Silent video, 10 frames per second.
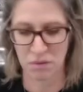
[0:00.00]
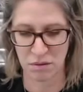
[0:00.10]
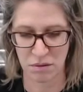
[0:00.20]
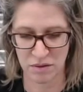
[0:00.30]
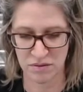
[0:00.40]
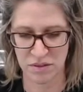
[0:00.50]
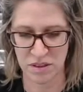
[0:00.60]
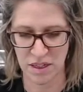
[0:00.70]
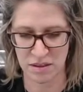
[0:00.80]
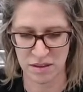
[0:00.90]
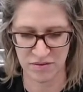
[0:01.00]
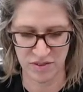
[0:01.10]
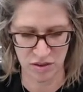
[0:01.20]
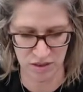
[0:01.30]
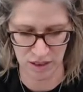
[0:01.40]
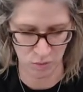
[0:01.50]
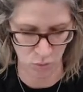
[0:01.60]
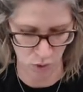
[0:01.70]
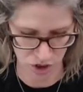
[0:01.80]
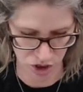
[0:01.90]
It feels like
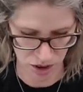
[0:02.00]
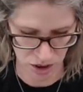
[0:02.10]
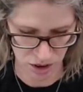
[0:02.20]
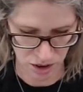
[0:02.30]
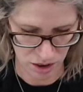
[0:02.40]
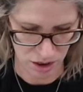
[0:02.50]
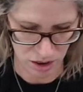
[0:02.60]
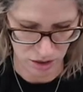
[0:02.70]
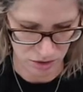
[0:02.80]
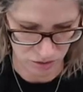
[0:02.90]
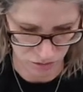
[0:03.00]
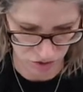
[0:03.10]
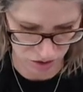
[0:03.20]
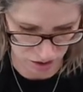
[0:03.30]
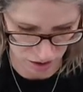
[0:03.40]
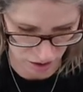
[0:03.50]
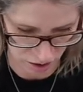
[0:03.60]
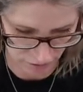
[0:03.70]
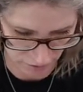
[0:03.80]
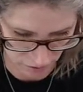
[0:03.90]
washi. So I'm just going to
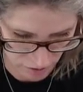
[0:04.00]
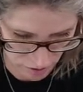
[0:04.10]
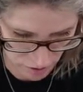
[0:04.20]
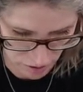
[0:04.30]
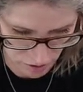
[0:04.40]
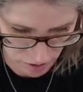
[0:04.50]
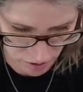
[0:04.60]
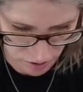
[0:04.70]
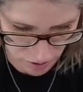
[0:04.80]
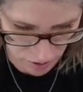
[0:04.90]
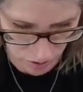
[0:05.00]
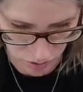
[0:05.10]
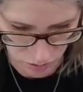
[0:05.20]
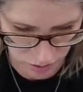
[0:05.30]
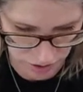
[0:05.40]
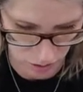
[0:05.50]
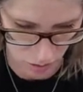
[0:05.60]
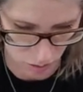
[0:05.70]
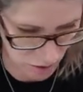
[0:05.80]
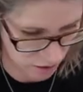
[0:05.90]
cover what I
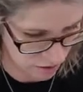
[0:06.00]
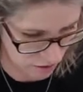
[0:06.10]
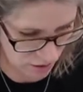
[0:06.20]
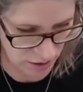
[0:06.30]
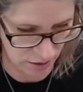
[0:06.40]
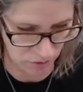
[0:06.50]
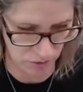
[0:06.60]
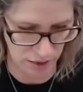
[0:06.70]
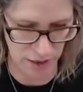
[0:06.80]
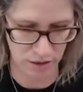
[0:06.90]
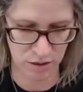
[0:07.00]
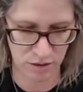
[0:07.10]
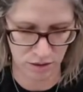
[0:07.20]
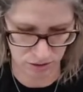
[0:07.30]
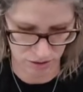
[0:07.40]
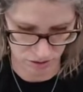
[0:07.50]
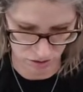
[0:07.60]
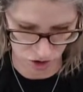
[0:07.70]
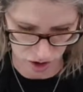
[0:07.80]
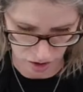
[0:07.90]
don't want so that I don't get
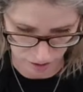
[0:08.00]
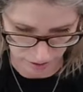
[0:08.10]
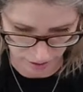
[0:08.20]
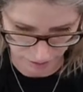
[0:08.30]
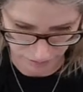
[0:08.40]
chalk on there.